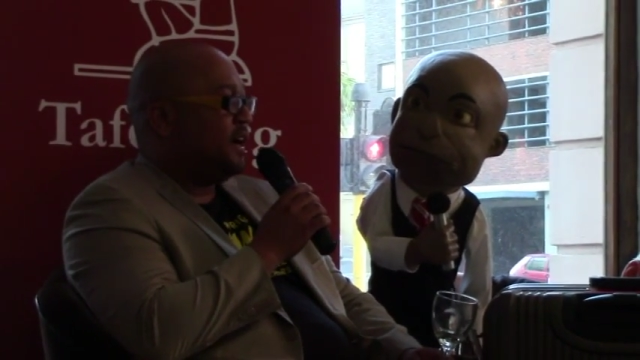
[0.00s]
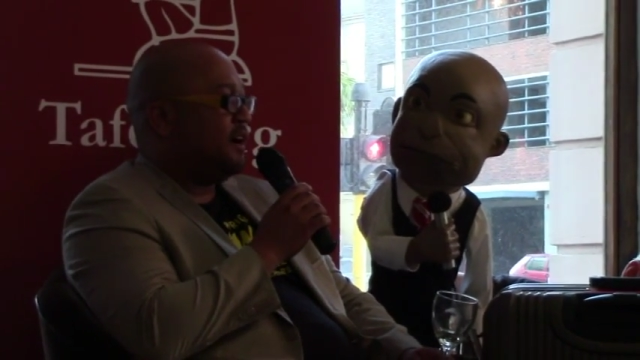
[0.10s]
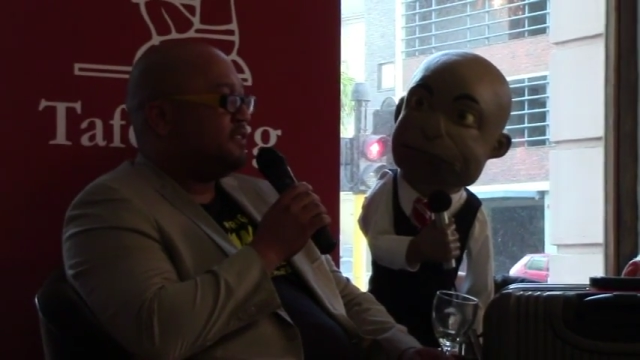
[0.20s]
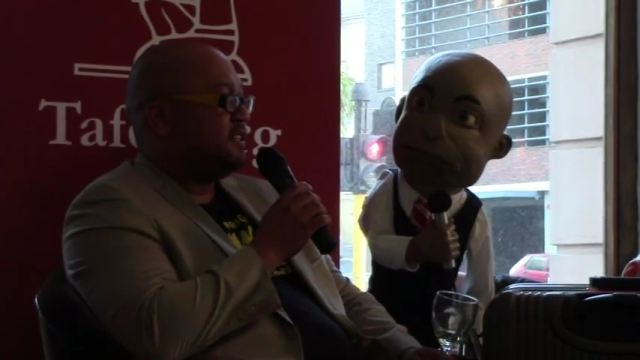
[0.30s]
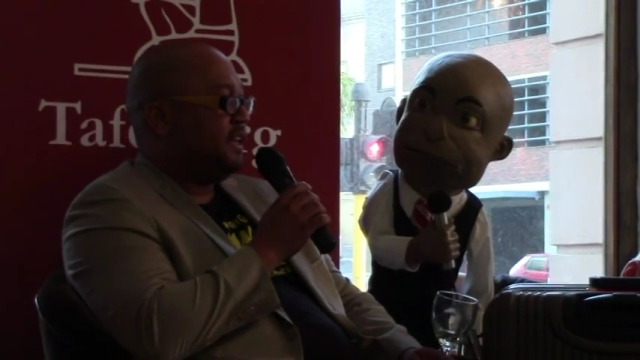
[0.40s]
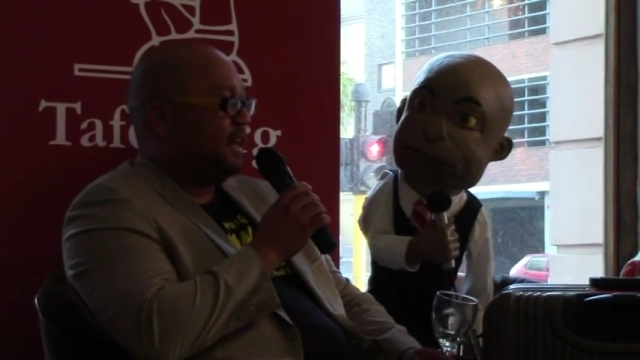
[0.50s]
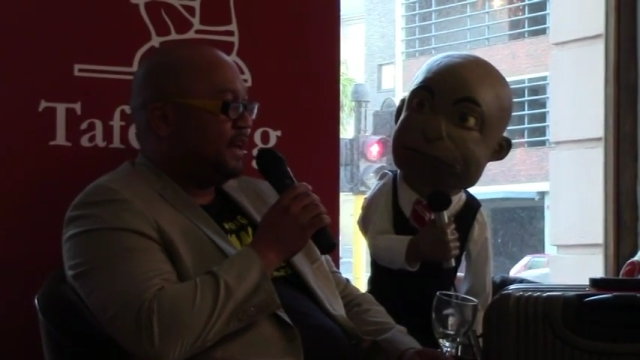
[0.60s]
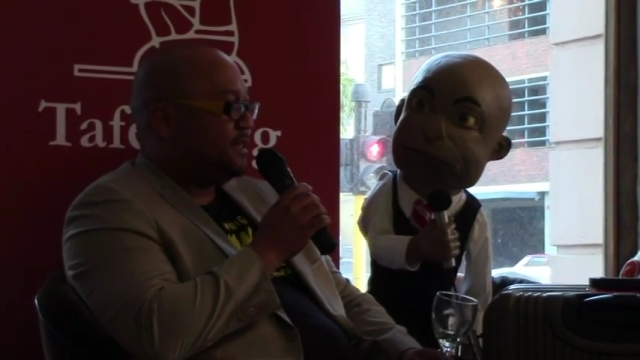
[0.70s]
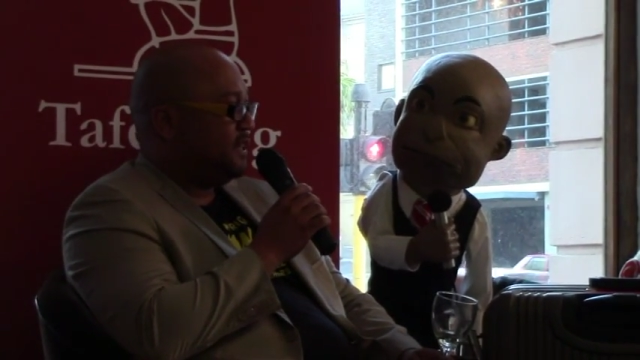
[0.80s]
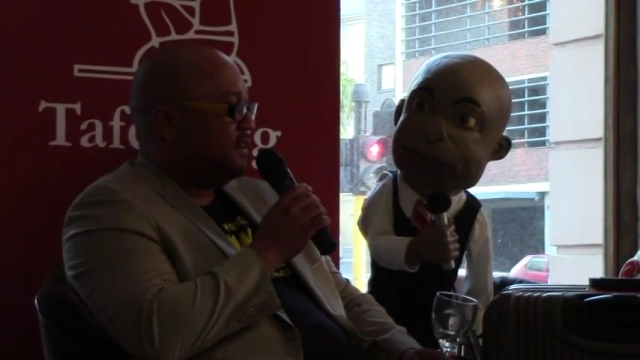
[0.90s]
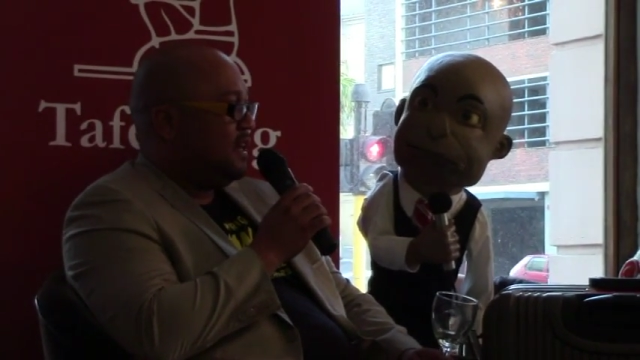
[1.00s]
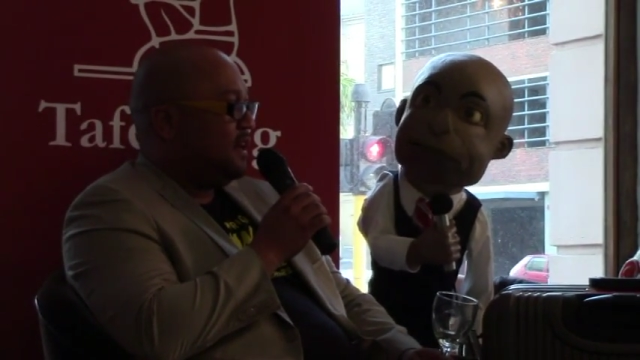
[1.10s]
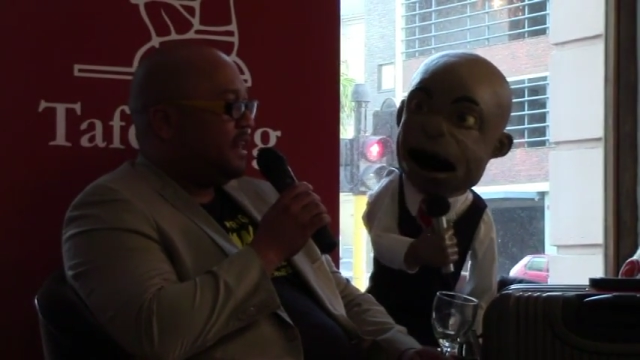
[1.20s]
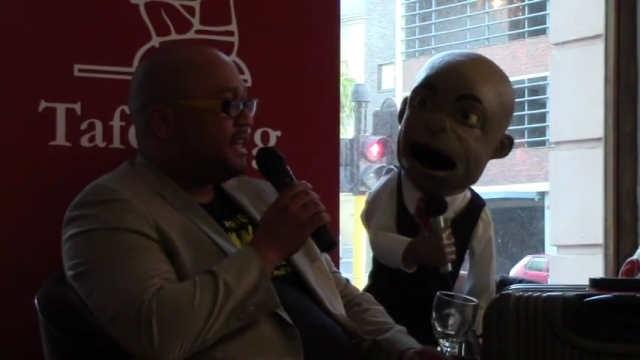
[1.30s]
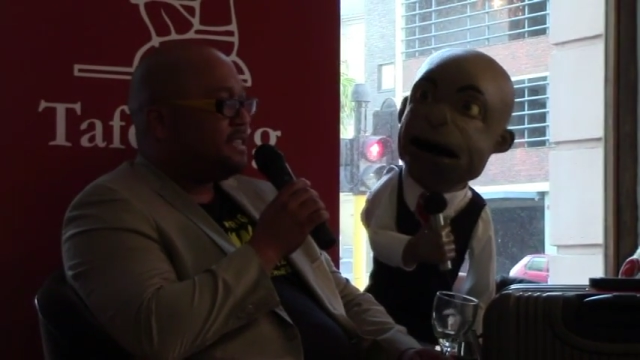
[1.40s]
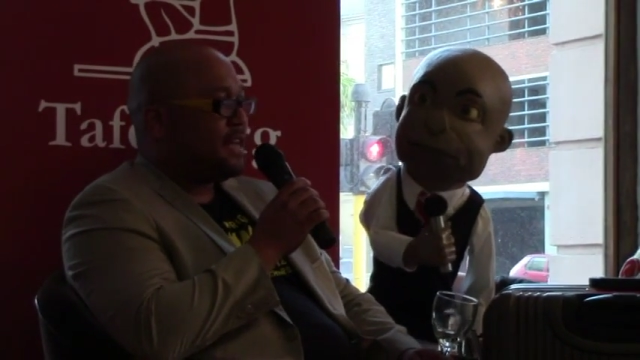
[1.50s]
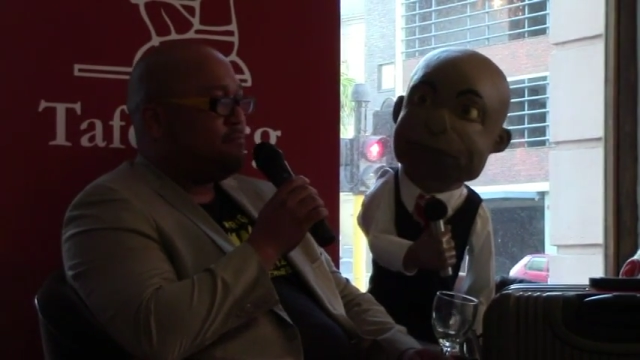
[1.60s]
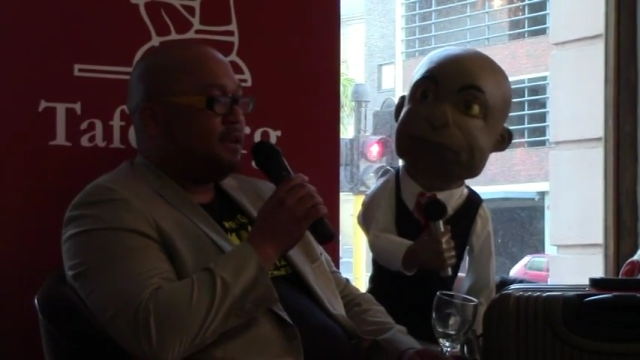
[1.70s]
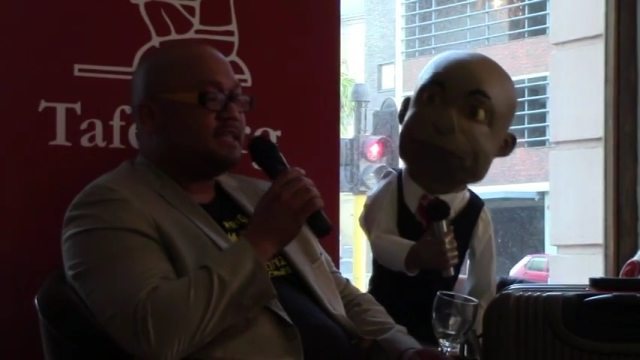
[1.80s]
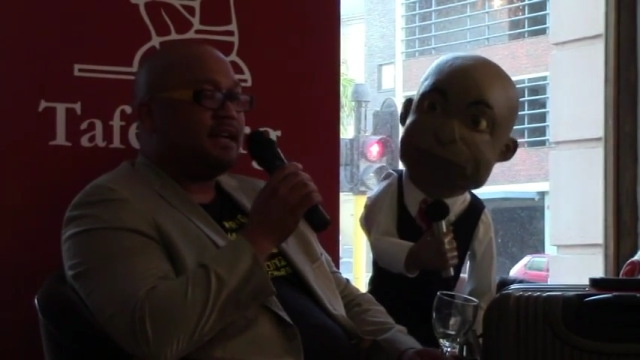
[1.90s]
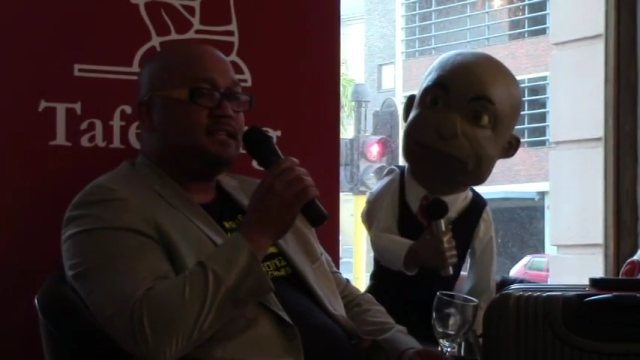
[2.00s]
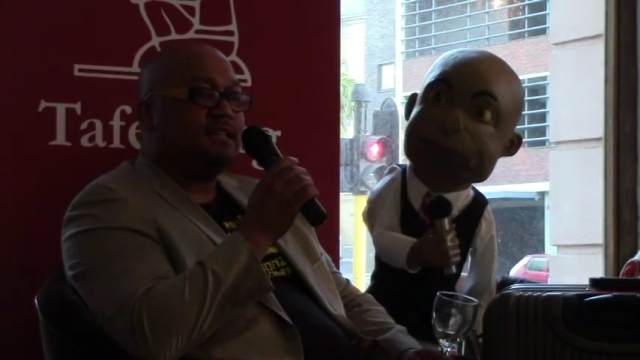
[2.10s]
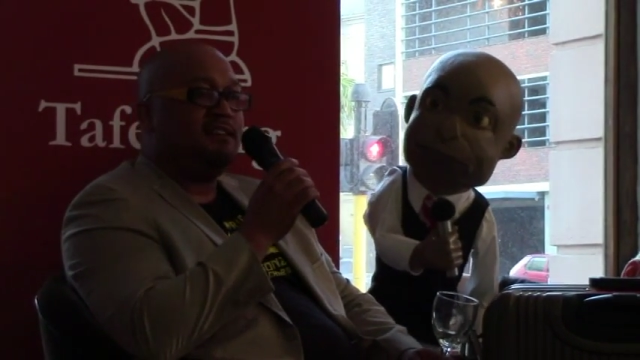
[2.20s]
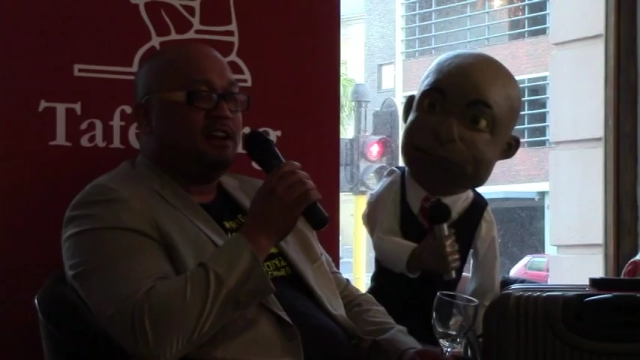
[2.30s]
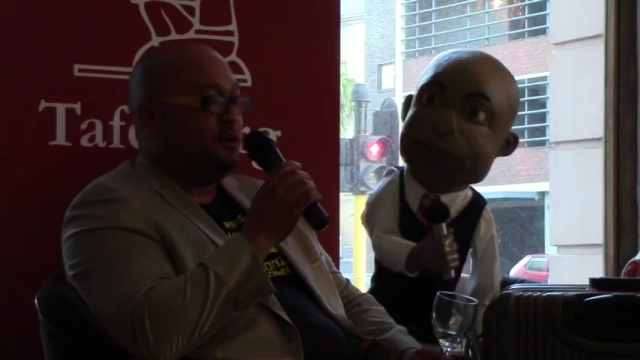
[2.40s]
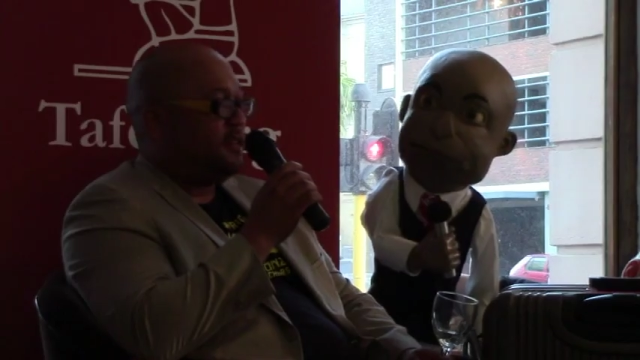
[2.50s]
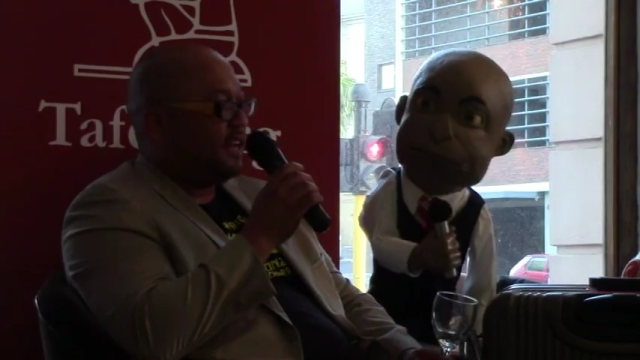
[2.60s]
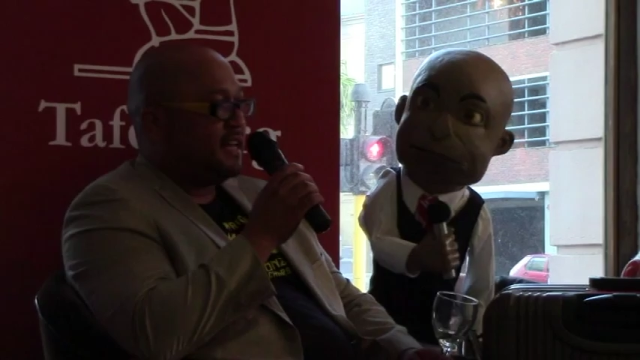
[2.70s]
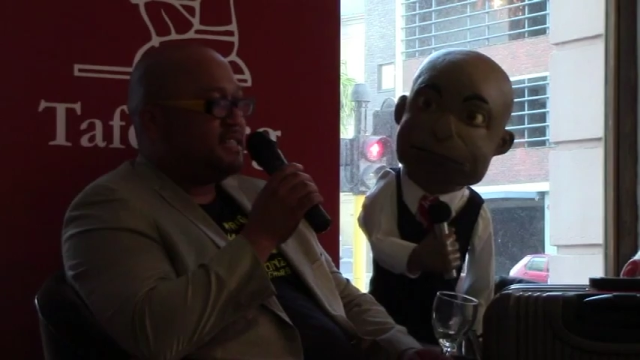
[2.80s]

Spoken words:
after the election. Let's say best case scenario, they get